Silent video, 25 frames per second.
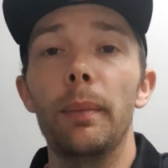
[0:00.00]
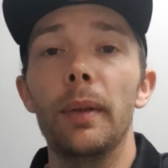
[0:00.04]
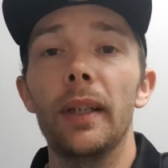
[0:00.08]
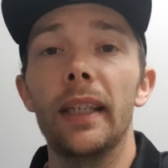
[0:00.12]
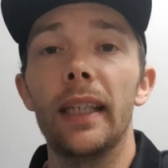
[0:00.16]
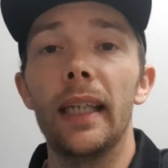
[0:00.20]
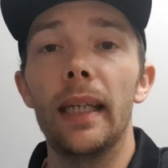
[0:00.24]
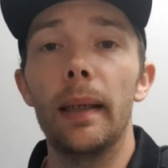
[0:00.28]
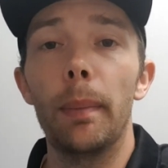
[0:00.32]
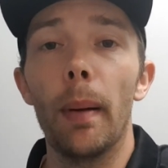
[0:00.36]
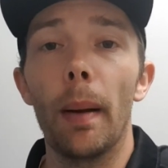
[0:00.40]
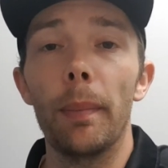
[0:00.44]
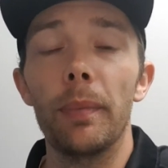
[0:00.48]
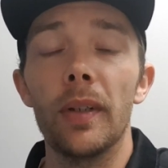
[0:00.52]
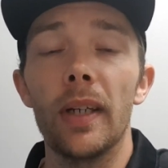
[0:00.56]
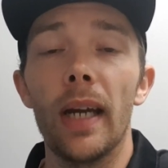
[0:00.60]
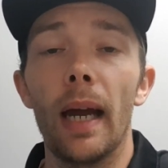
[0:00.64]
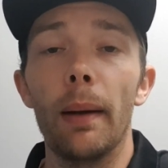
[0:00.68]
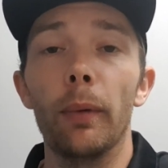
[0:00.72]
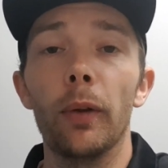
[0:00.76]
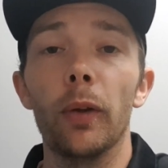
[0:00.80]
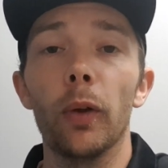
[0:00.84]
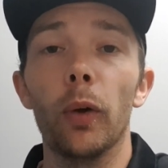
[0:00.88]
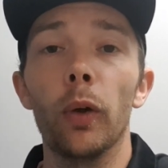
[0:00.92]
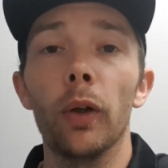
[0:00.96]
You can keep up to date
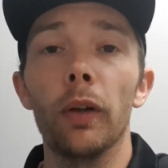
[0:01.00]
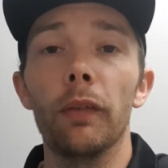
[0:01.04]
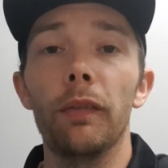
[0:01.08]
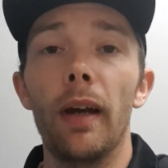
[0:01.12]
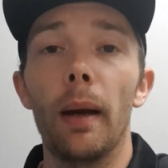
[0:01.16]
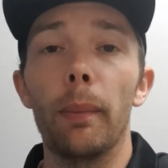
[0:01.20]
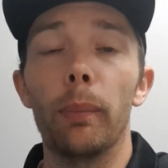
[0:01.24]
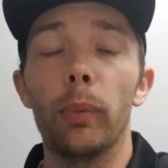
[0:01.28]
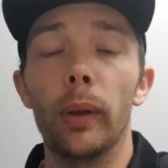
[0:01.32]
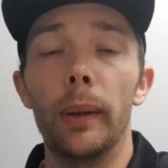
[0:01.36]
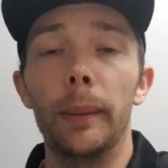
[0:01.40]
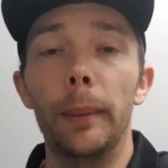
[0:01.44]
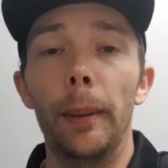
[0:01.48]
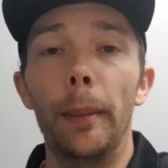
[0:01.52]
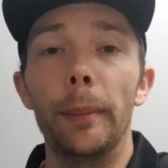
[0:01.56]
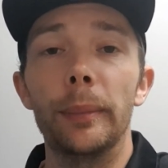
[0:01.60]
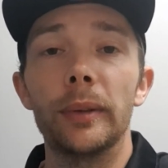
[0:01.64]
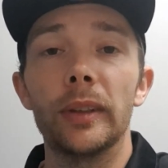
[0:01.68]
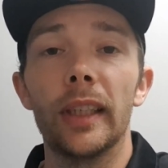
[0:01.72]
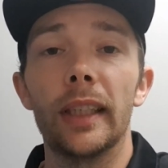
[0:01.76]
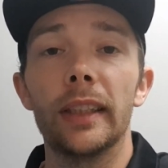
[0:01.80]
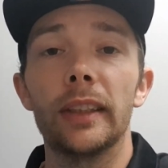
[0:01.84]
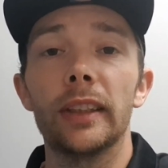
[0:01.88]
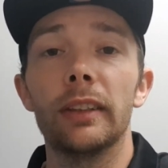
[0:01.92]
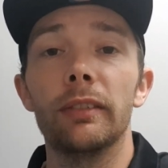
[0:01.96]
with all of our premium
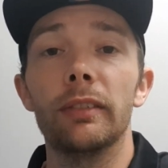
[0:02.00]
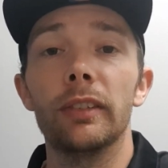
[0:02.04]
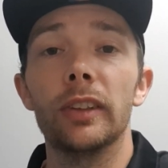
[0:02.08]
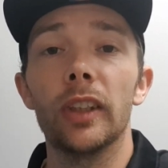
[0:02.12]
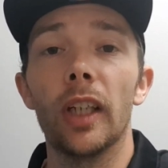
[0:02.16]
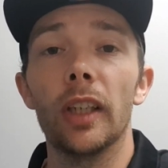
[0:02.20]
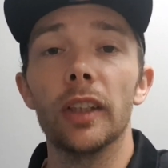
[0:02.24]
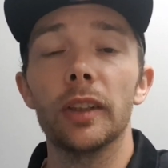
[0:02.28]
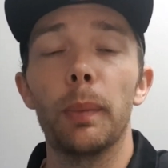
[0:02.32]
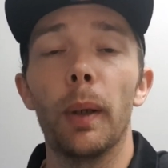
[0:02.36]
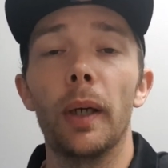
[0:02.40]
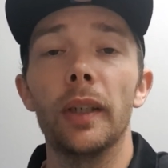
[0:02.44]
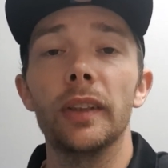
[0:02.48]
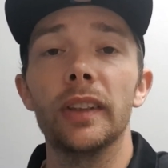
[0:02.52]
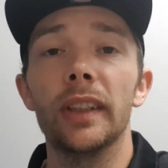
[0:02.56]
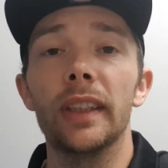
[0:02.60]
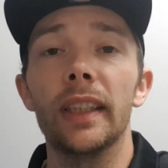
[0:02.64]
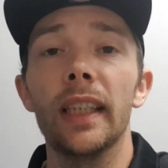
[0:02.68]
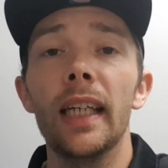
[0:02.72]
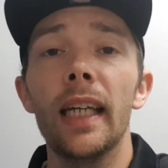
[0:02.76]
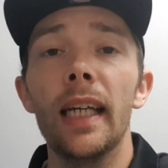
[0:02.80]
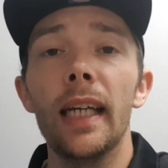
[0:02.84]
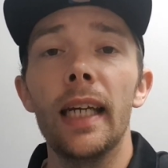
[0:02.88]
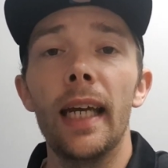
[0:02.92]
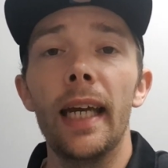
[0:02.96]
selection results
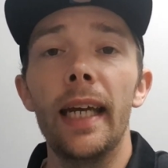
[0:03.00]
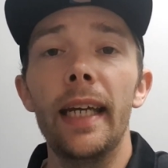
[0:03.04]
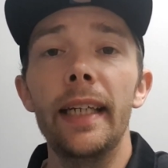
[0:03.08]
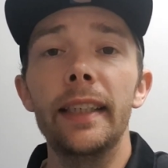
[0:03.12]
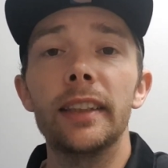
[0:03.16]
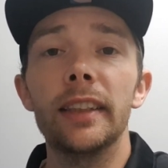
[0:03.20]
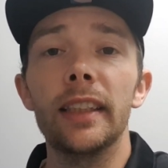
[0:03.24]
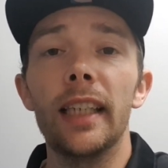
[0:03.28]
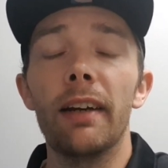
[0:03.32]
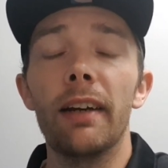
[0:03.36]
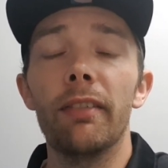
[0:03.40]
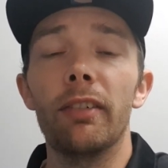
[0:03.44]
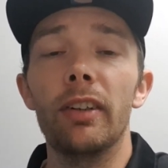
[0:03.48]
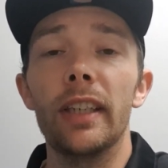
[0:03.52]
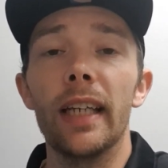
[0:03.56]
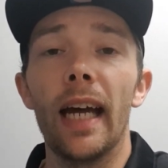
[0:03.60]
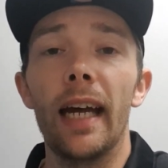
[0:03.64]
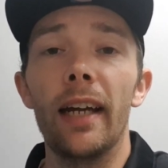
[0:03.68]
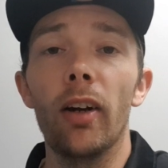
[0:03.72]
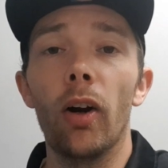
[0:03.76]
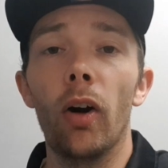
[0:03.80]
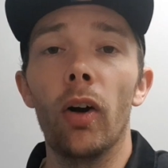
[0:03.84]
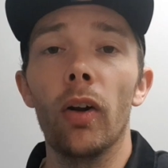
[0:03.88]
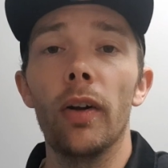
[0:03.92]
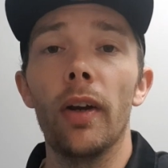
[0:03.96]
posted each and every
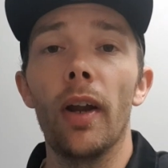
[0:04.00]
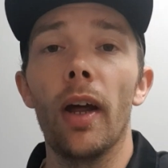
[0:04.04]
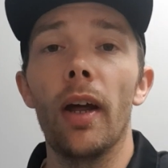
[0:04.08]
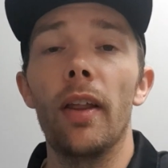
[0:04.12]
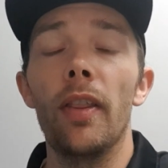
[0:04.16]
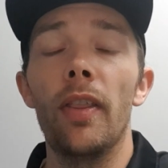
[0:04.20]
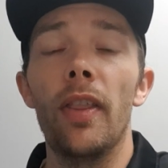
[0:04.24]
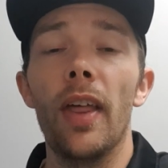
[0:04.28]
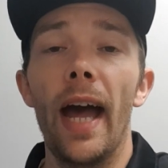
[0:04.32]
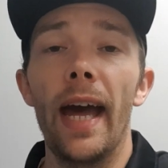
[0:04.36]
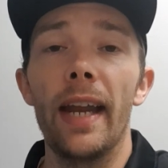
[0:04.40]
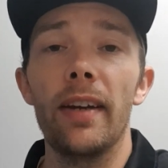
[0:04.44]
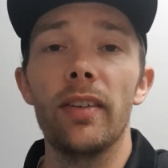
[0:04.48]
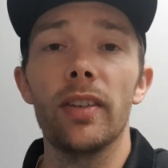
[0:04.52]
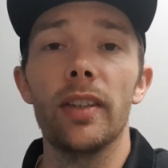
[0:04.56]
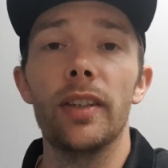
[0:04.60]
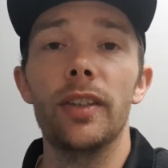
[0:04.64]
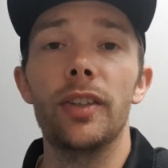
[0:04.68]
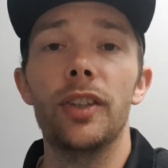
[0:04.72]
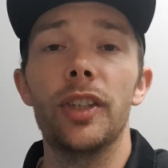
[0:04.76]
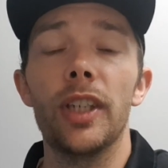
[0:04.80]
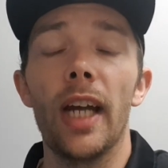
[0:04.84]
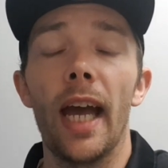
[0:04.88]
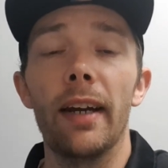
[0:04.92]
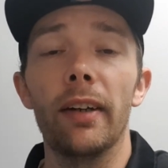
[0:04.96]
day on that
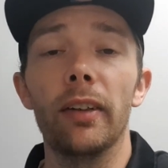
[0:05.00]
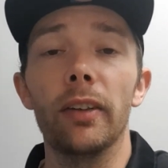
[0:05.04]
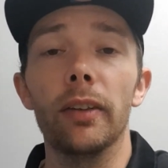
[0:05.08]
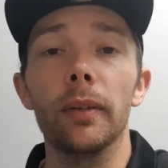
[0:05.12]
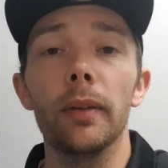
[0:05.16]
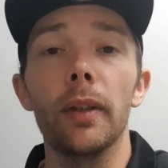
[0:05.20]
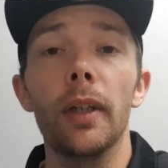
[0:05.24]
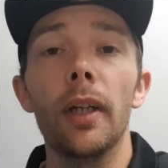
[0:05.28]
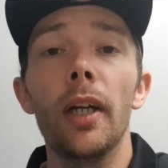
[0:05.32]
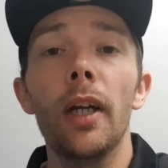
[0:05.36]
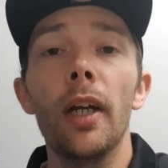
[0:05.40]
channel.